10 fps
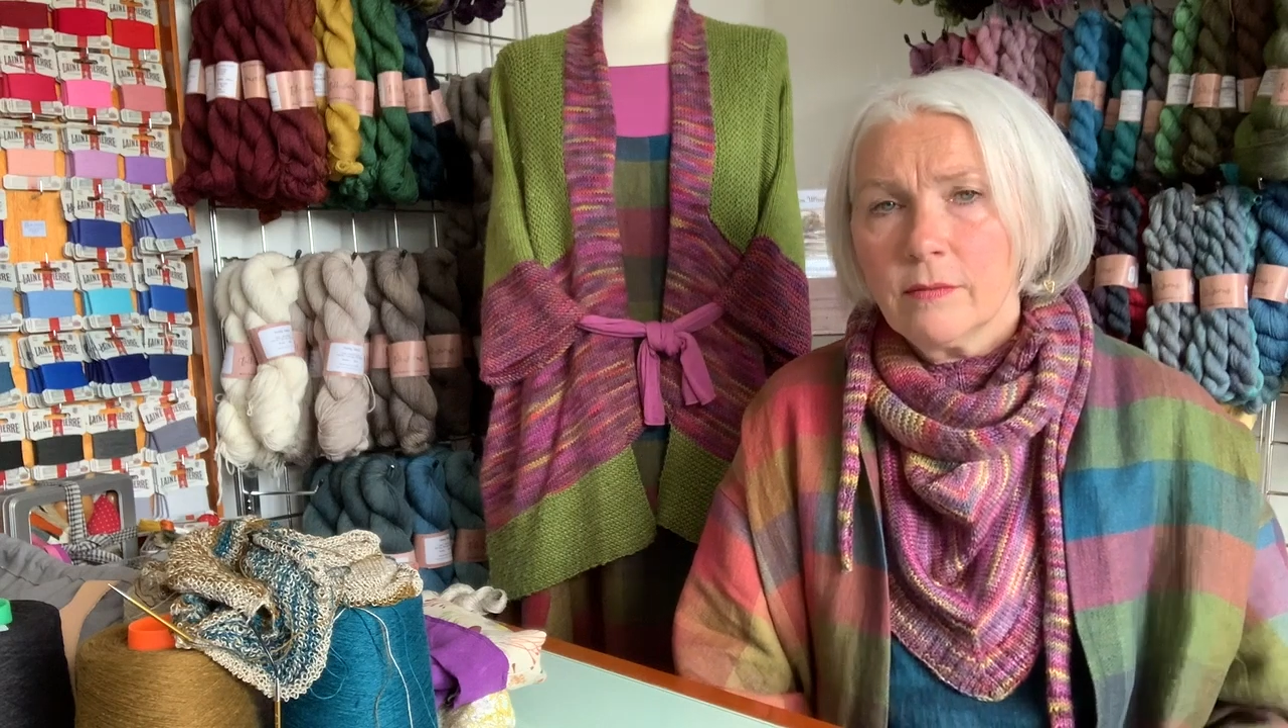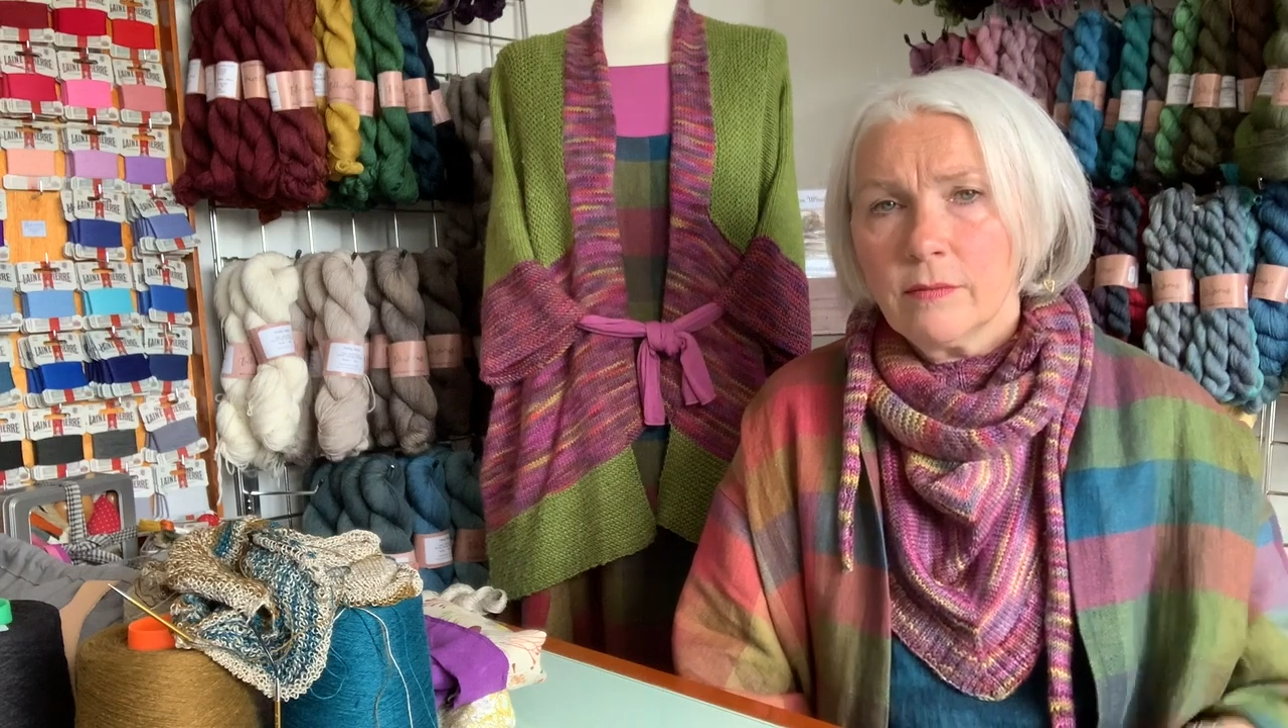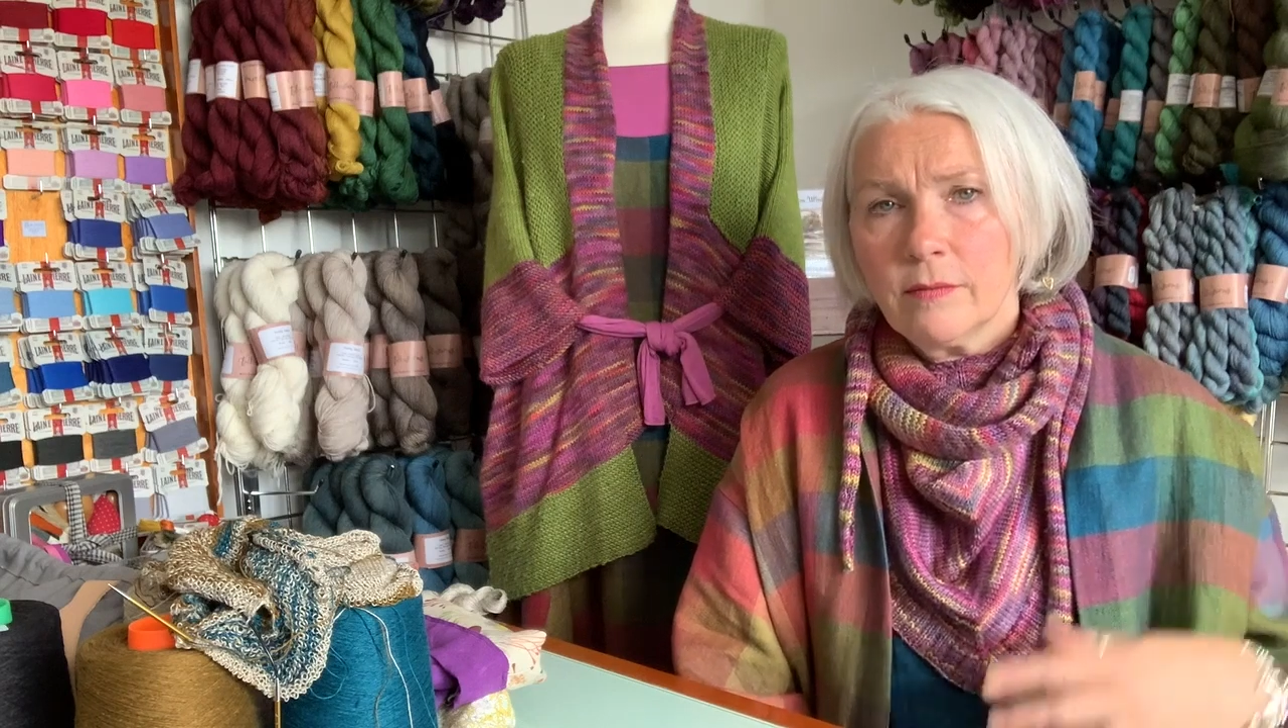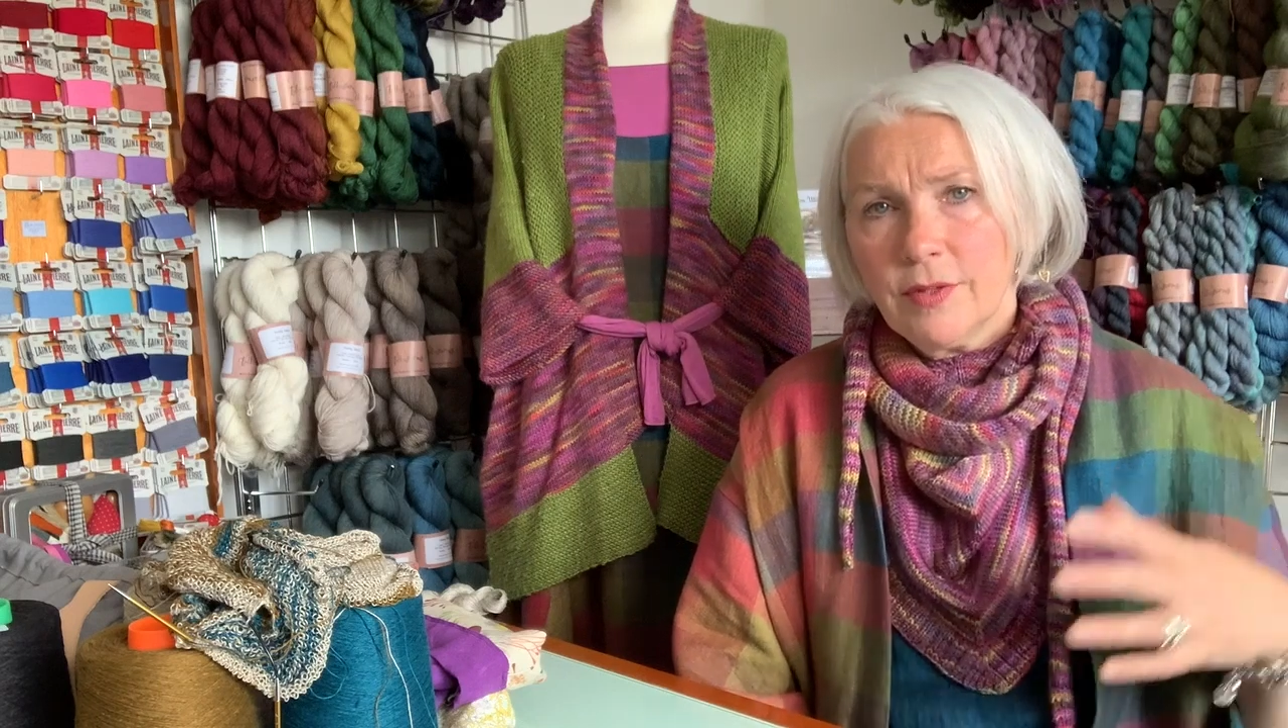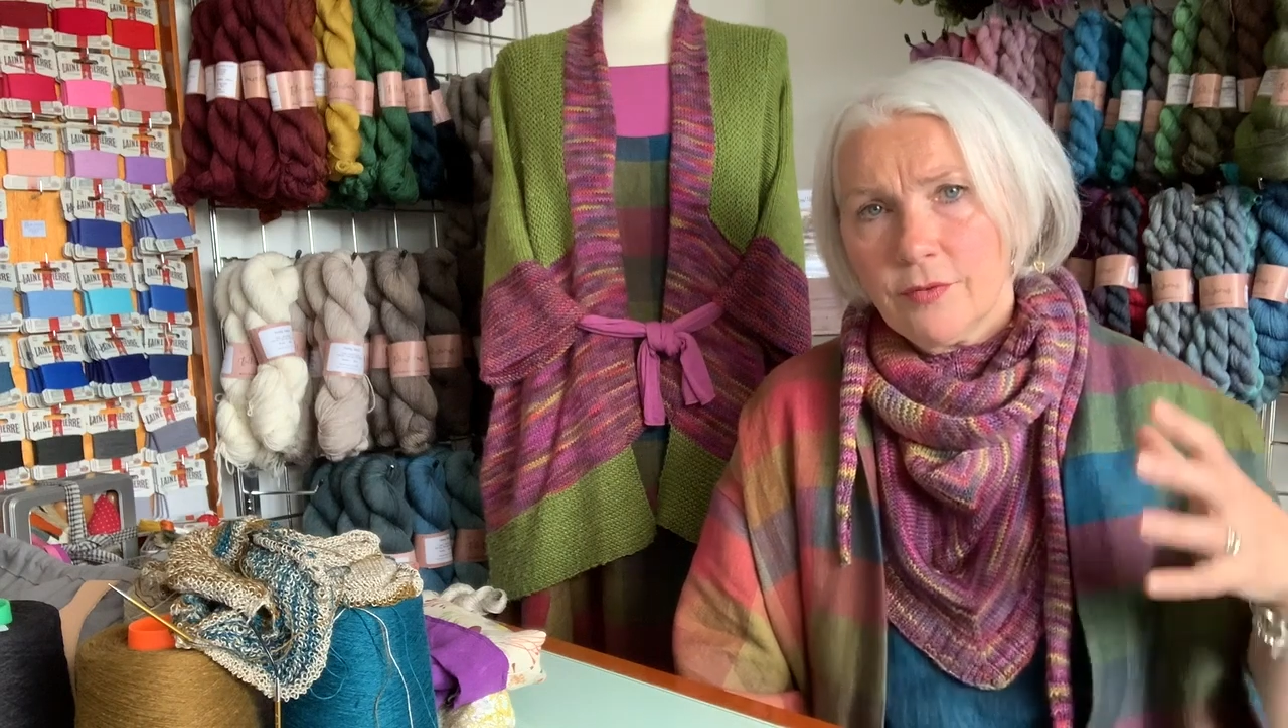
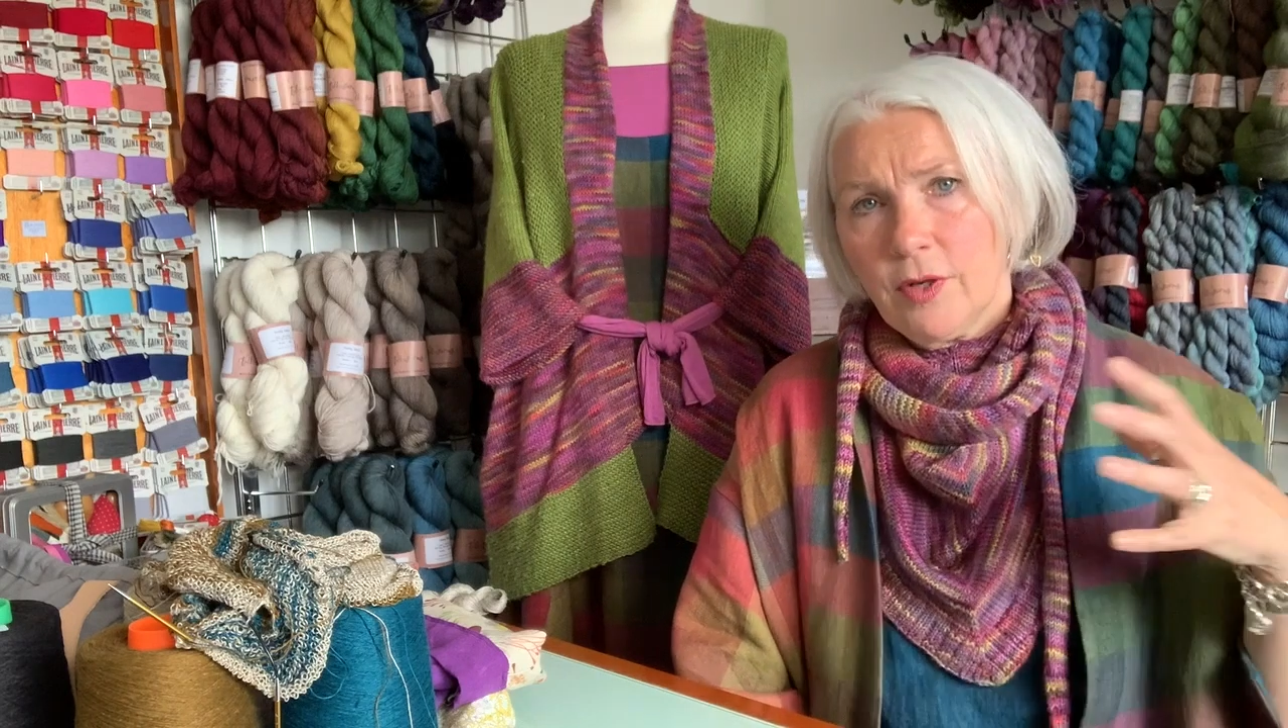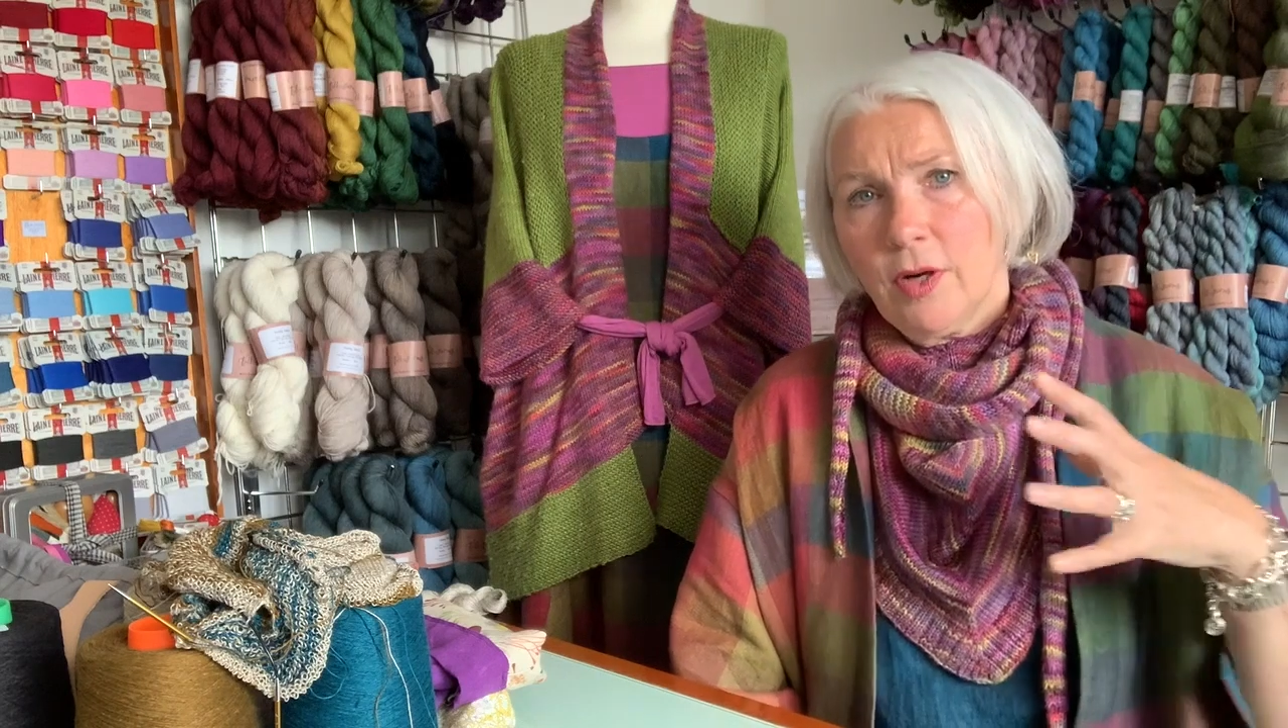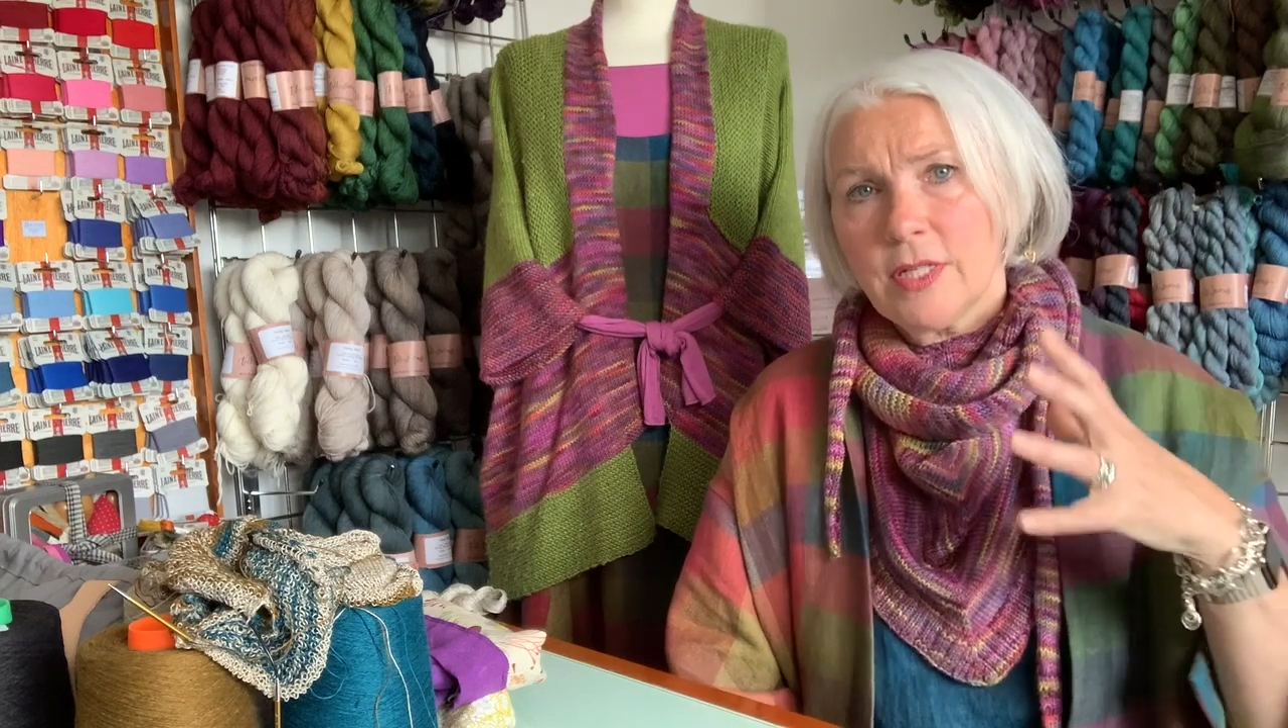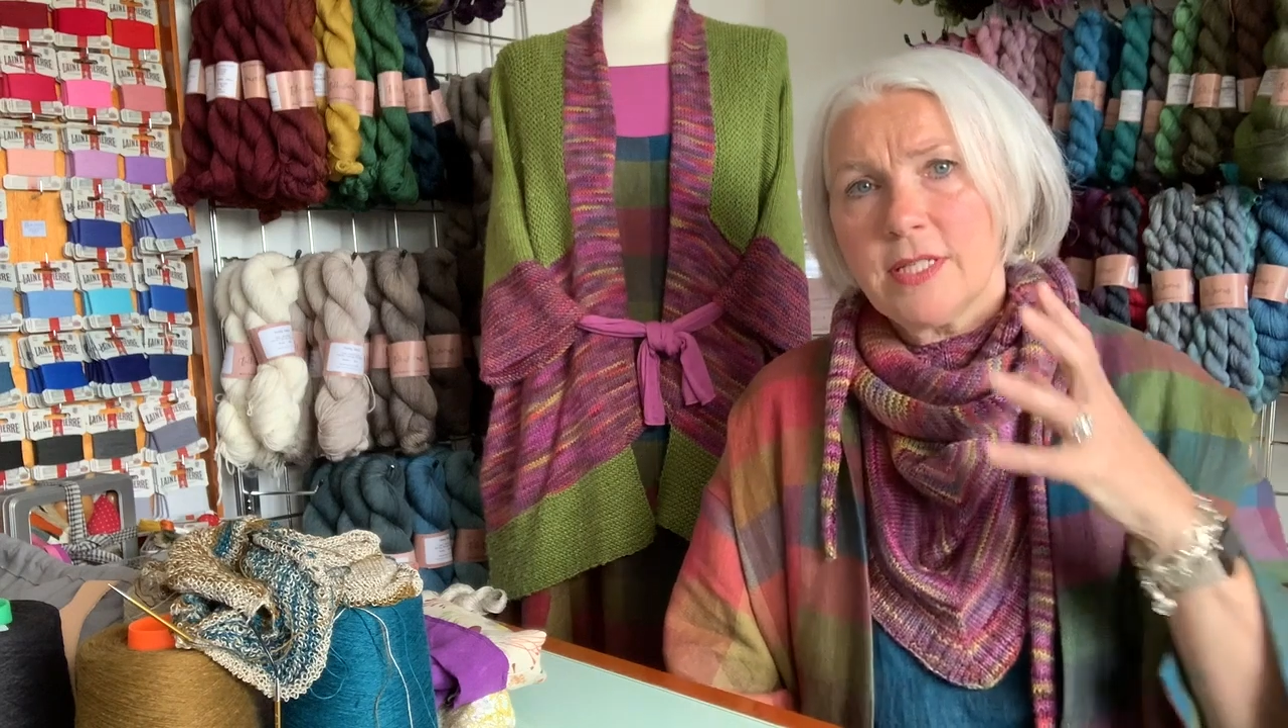with regards